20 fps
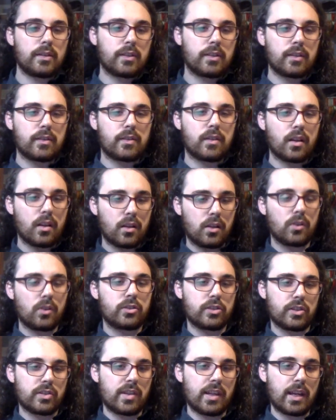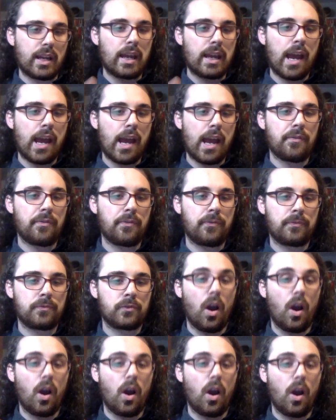is the closest thing I have
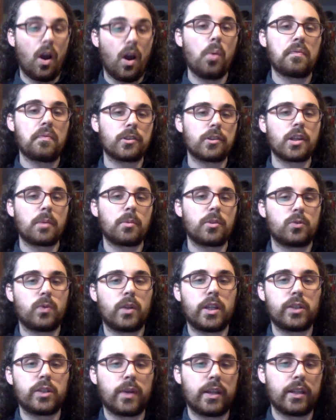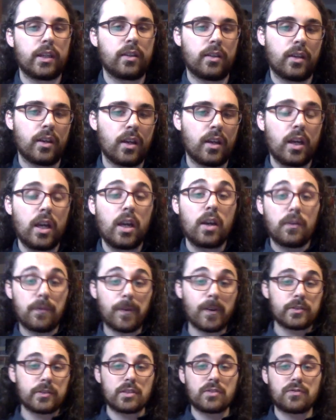to hope for summer 2020.
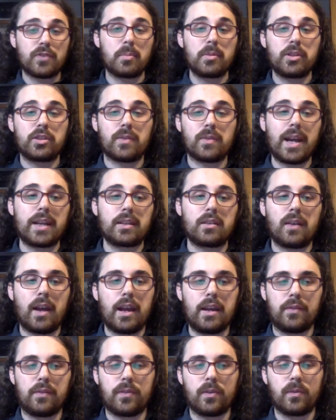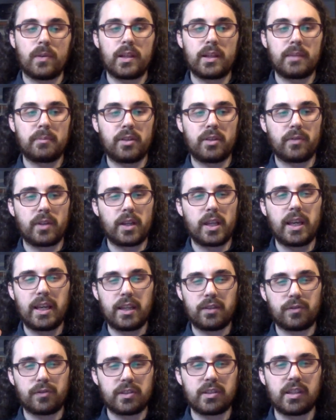First, it's from a director I have been really
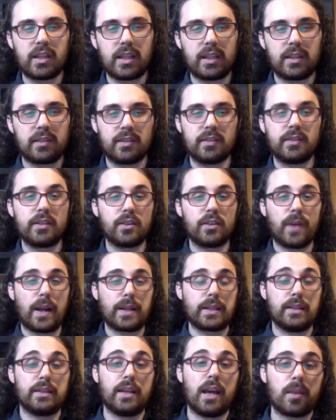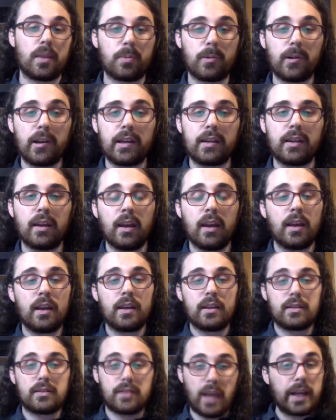interested in since he directed Death Parade.
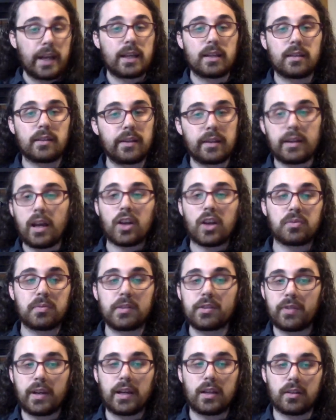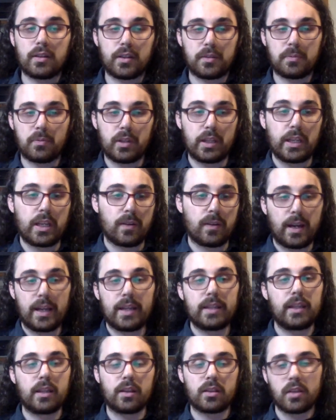Second, the announcement trailer is really
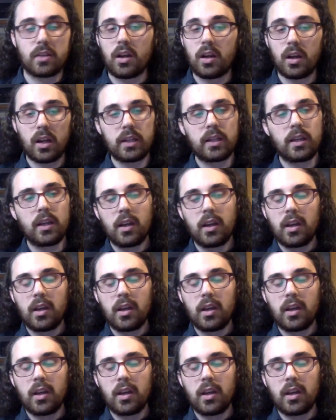great. And third,